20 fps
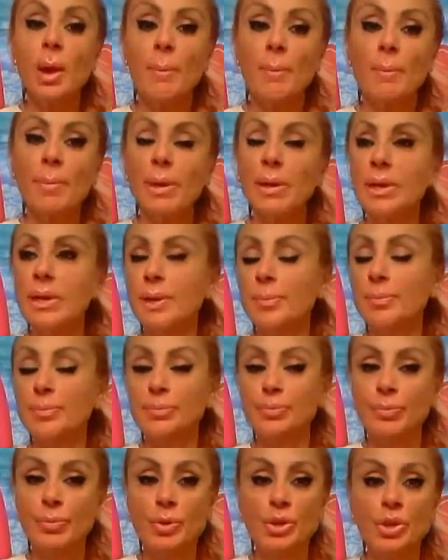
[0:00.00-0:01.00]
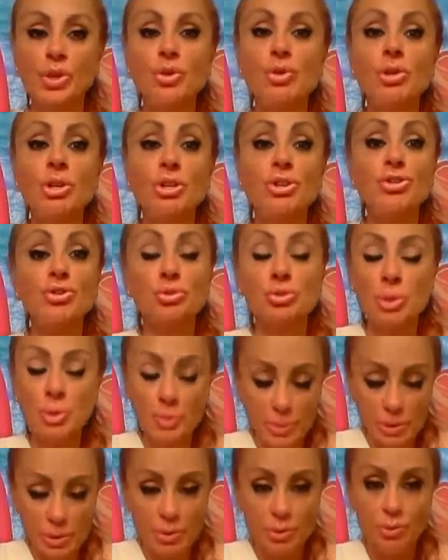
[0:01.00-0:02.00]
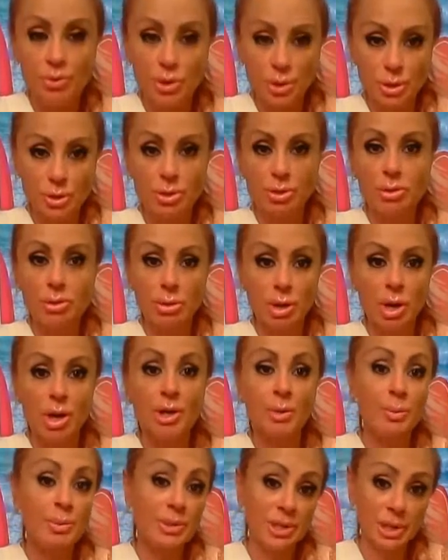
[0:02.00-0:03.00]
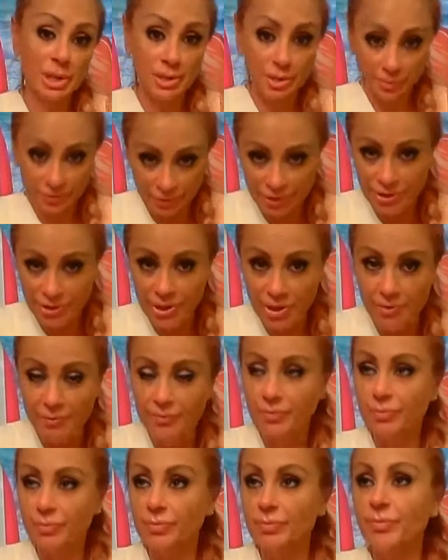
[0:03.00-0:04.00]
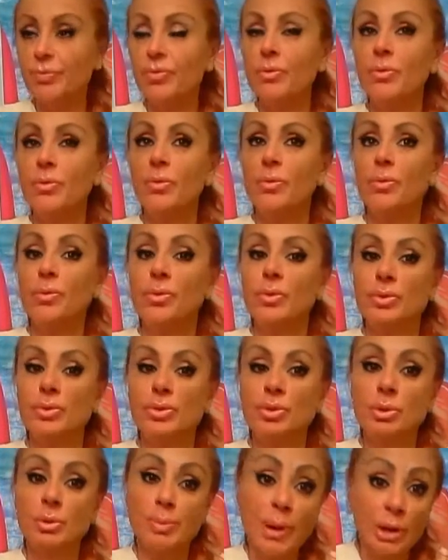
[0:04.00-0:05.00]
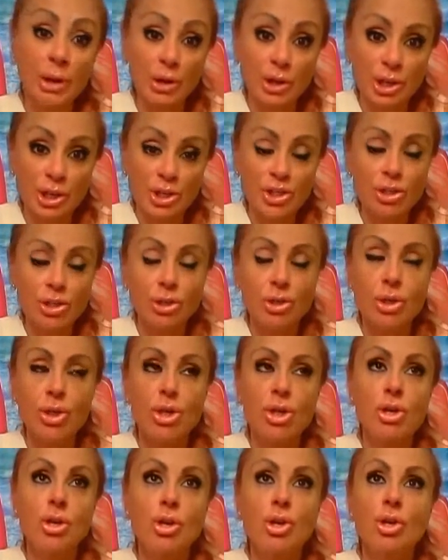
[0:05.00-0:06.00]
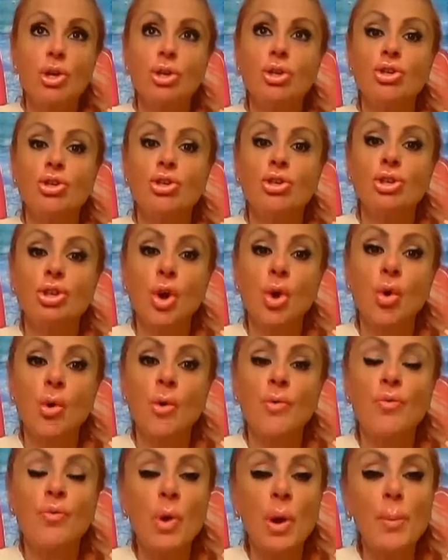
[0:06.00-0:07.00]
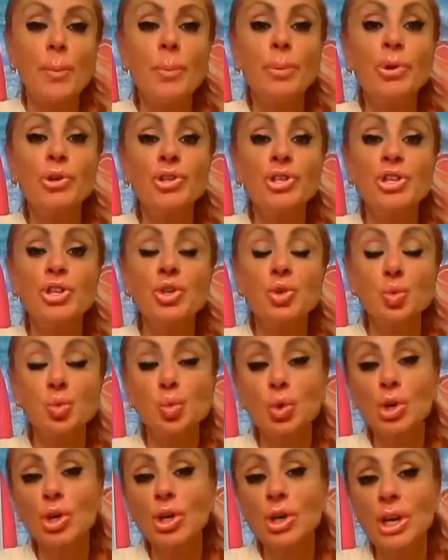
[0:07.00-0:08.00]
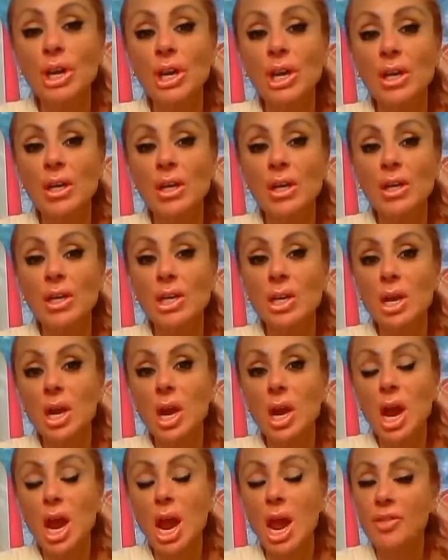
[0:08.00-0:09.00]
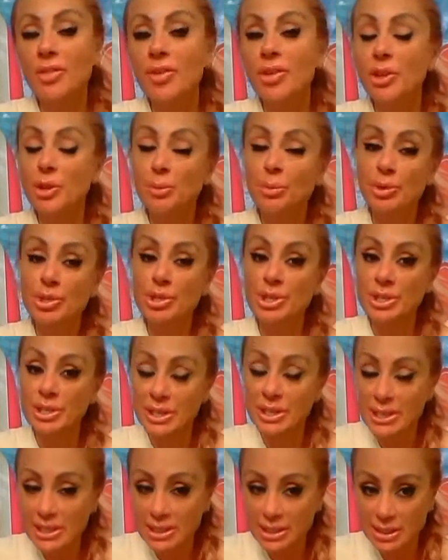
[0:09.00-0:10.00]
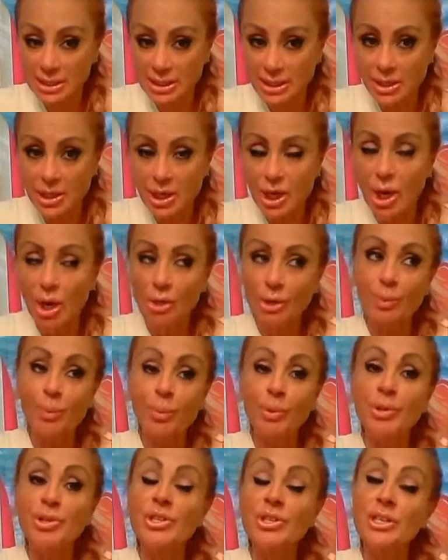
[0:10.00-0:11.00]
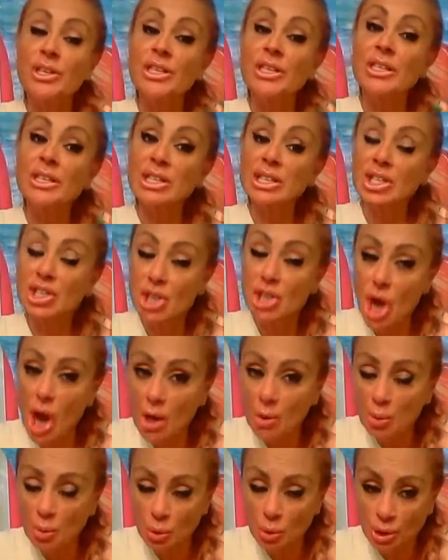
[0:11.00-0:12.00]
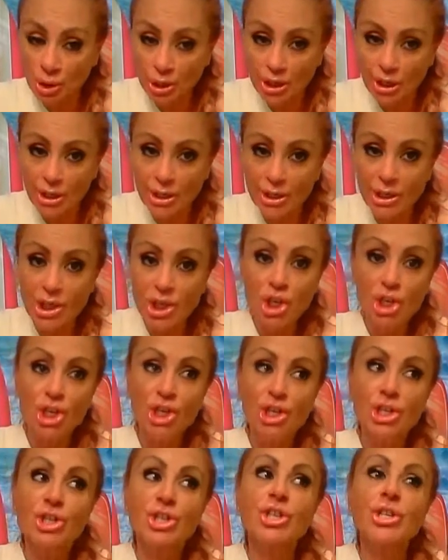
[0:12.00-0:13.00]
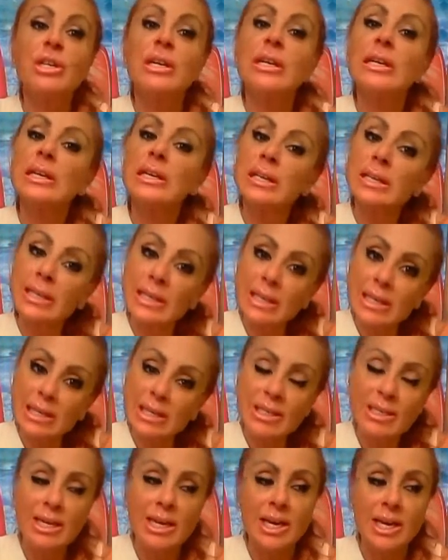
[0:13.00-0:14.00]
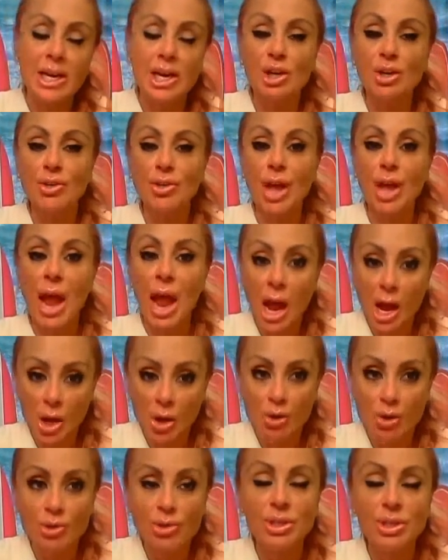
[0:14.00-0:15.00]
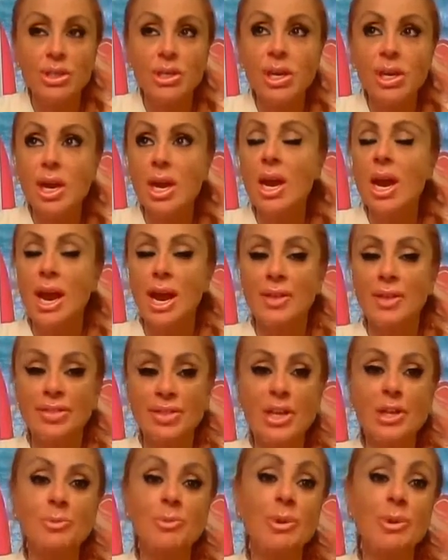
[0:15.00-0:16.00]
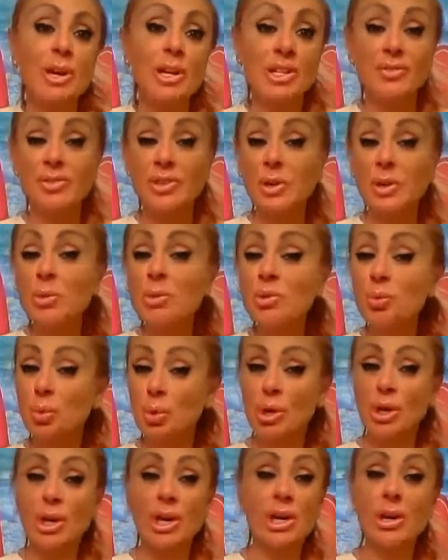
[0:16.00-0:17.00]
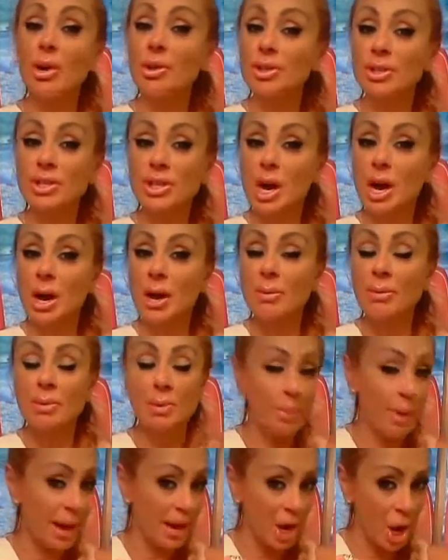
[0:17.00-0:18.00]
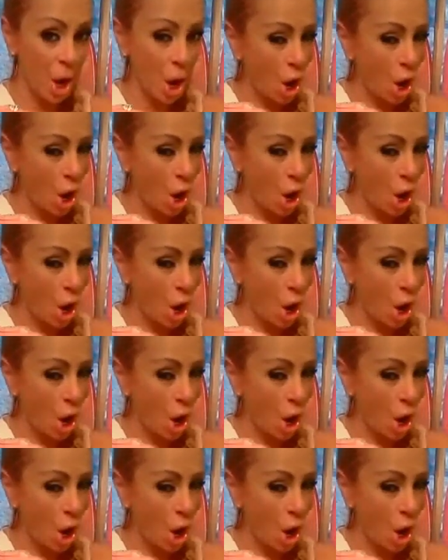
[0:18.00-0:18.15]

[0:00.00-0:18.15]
Meaning you contribute one hundred percent of yourself to the marriage. So if one person is working and the other person isn't, the person that's not working should at least take care of the house and, and things, because if someone's working all the time to pay